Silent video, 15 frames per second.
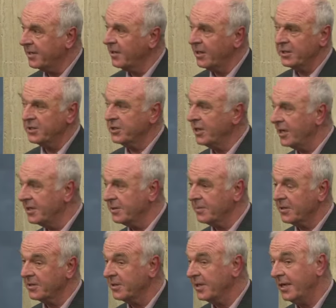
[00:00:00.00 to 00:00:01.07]
Not a chance,
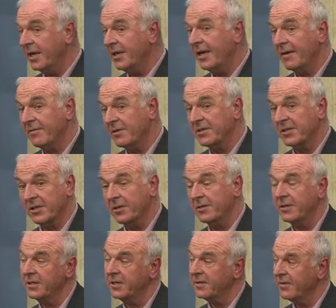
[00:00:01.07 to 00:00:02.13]
because they don't have the
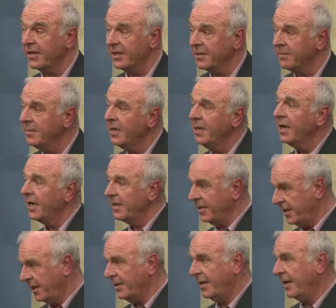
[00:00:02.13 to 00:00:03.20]
security of income and
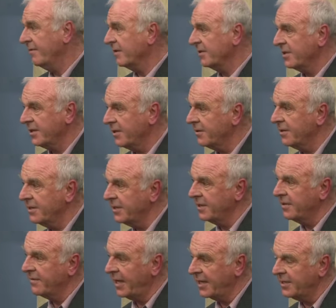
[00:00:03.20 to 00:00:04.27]
they don't have the security
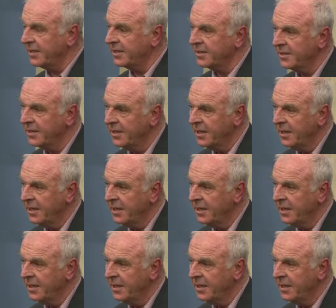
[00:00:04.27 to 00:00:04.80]
of assets.